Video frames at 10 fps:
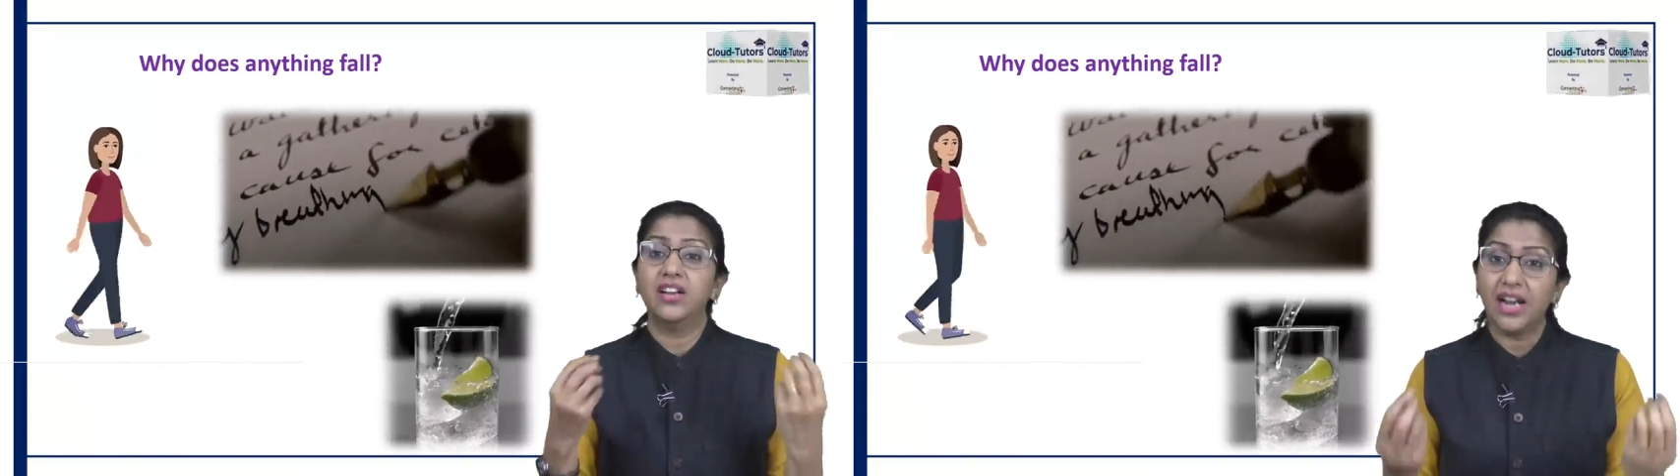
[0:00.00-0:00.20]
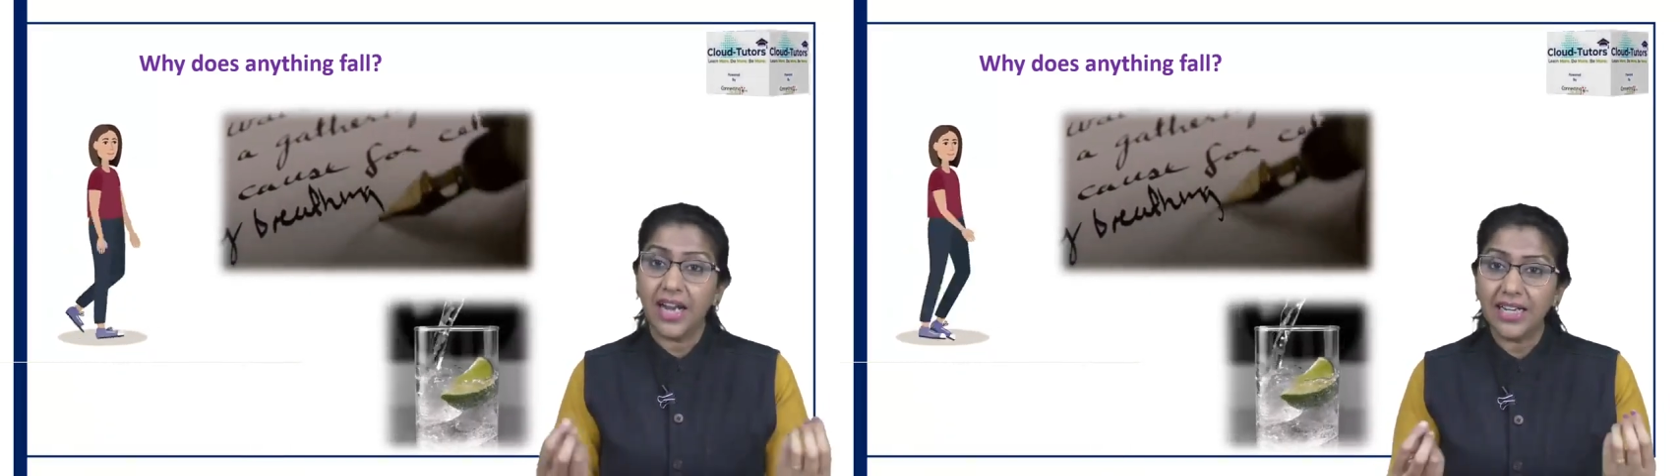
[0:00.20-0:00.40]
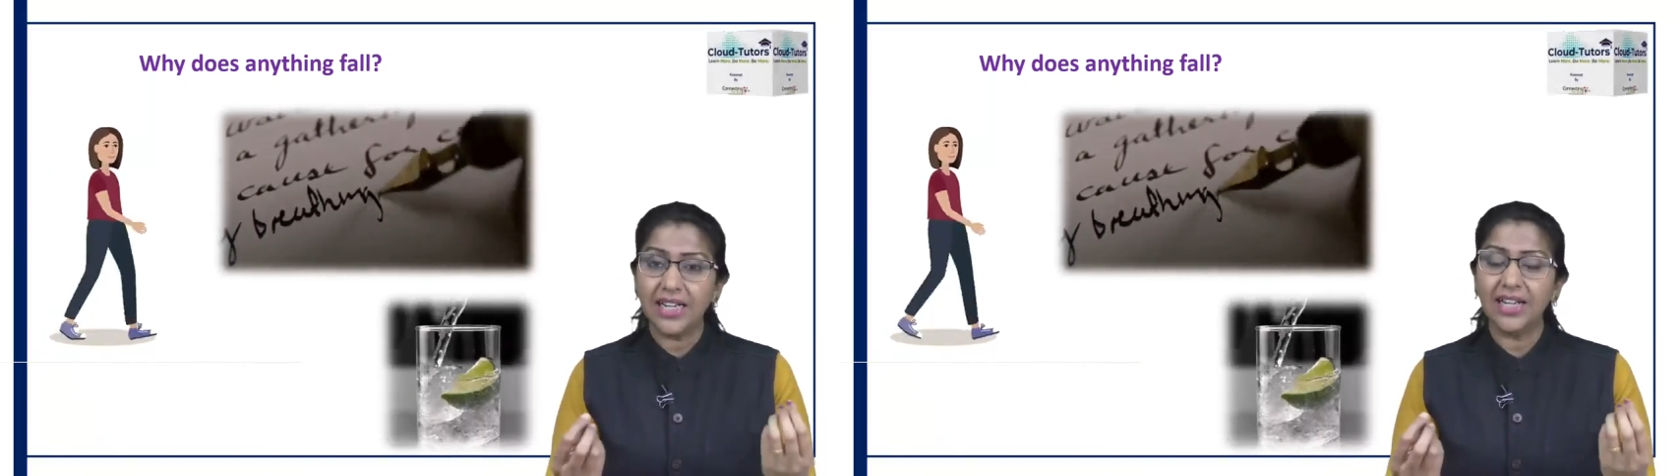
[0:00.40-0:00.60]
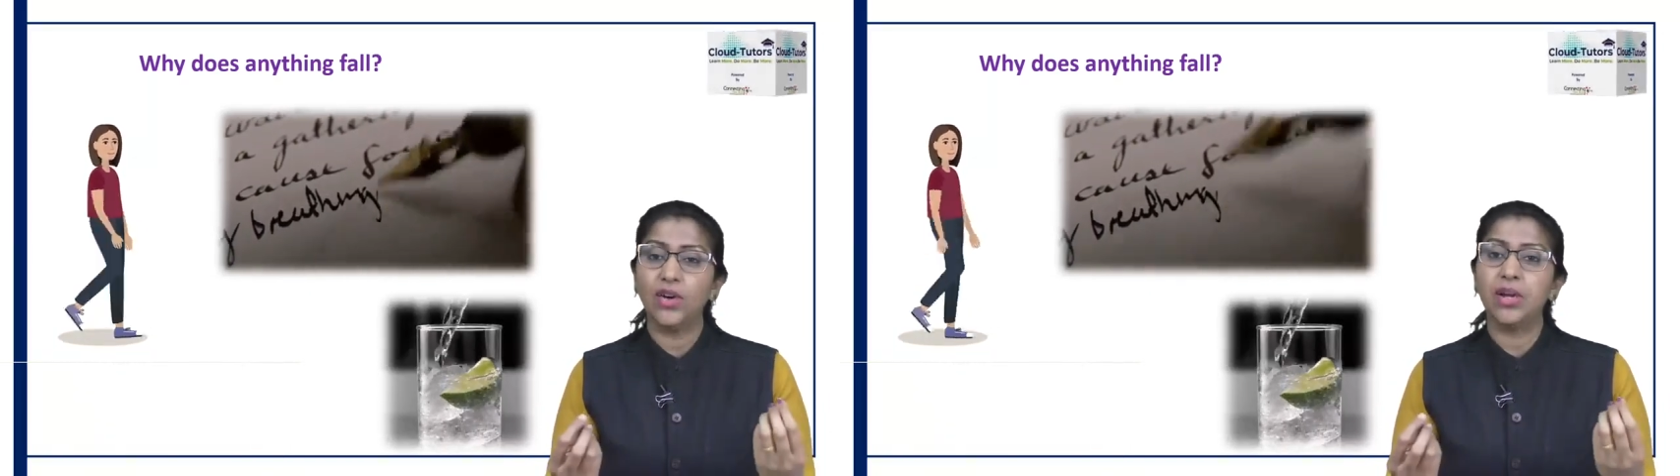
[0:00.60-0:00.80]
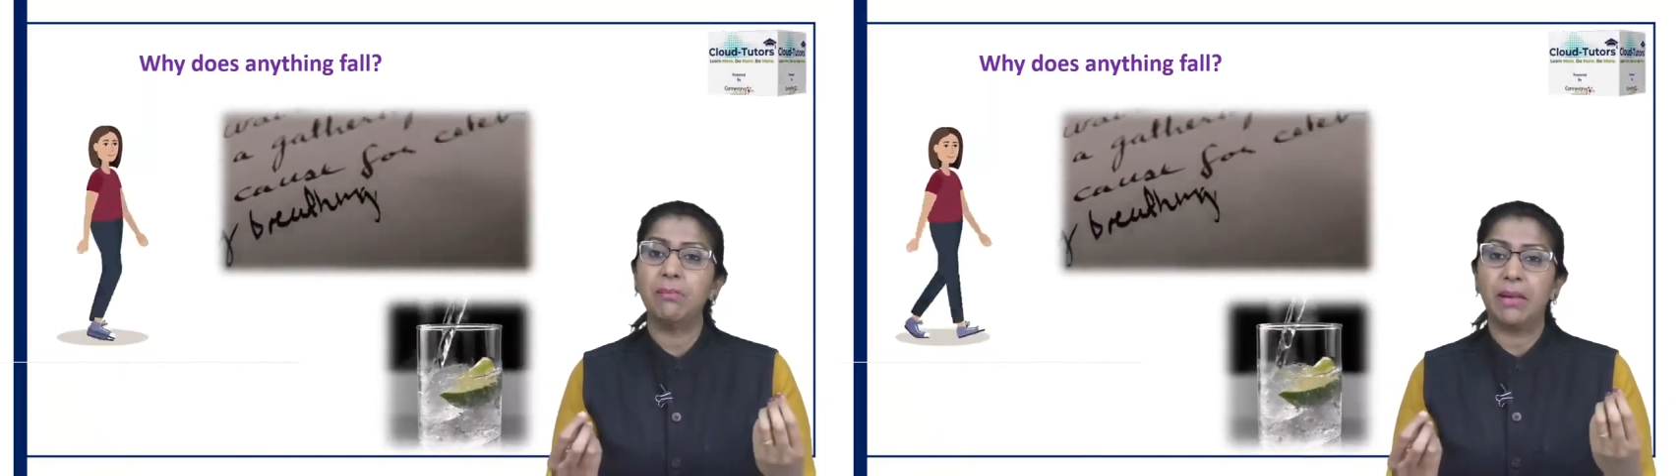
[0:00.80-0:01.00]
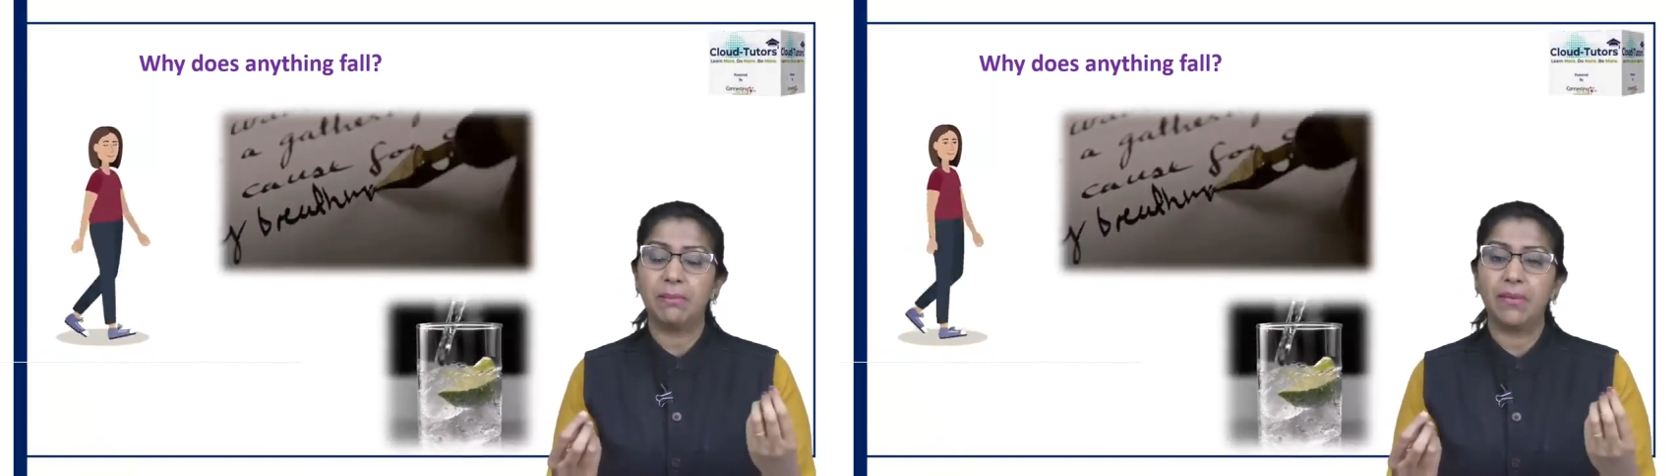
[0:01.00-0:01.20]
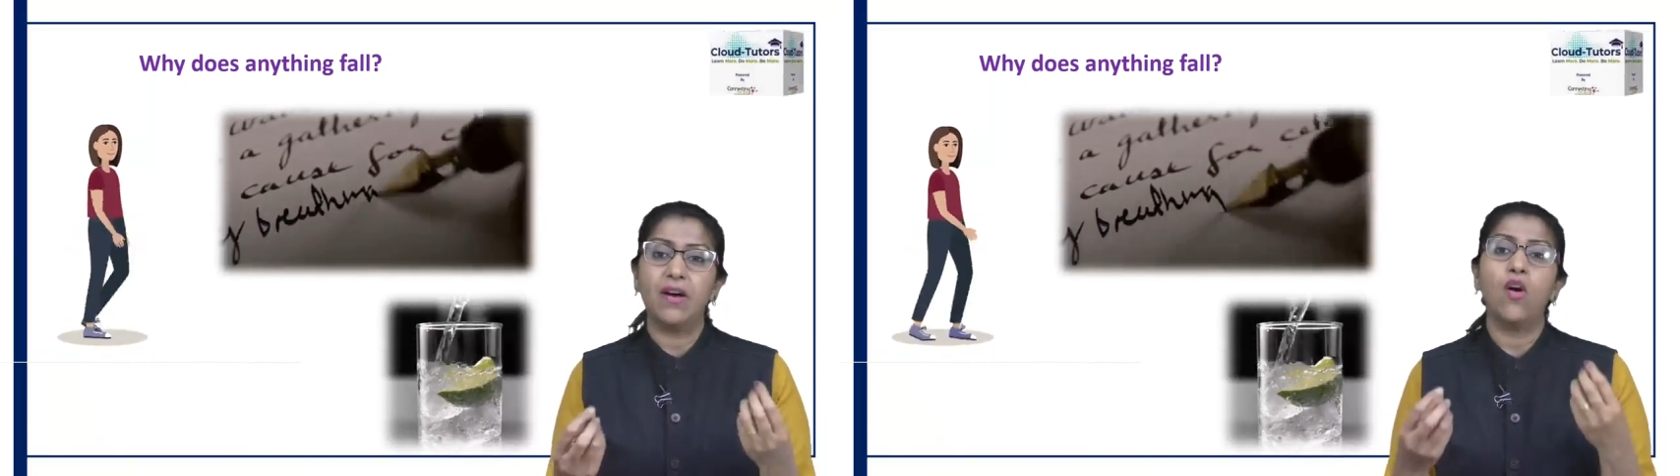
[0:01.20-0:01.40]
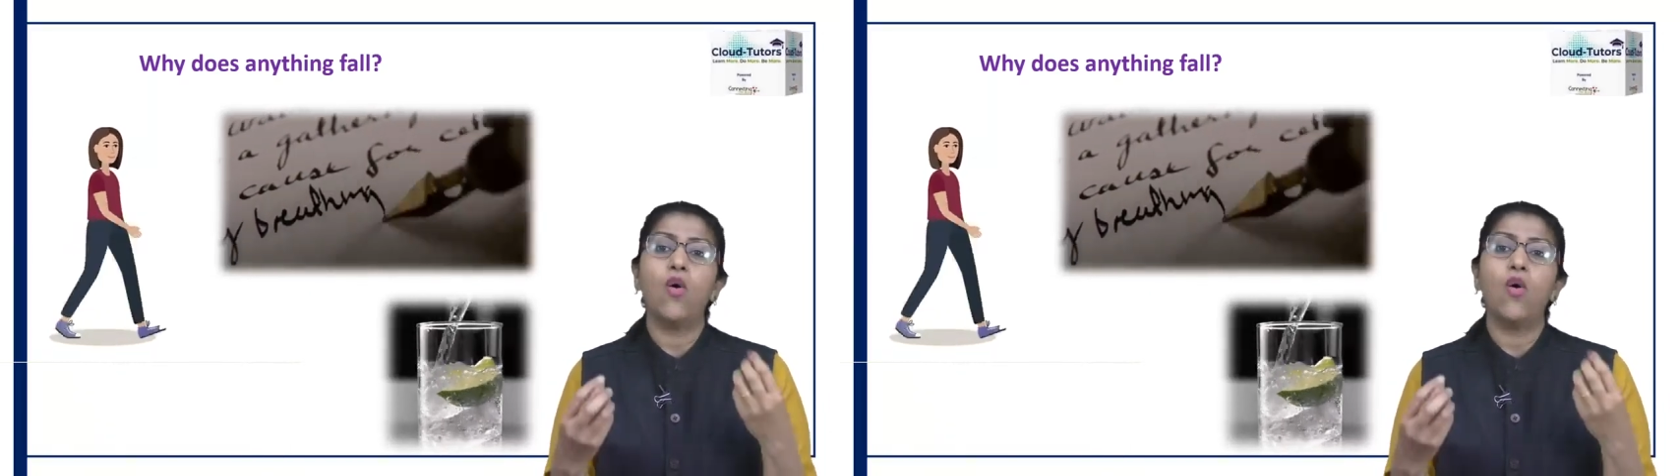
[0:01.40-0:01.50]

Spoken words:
writing on a paper,